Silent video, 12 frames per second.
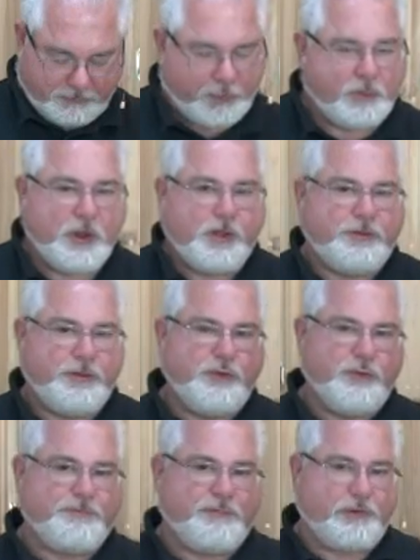So the
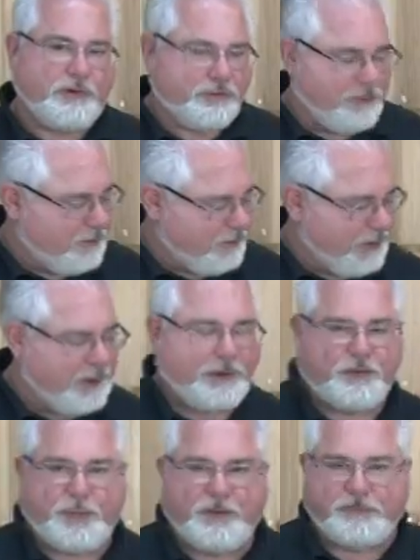new version of the
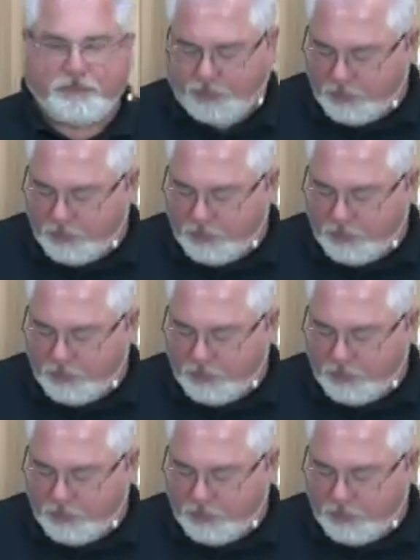inexpensive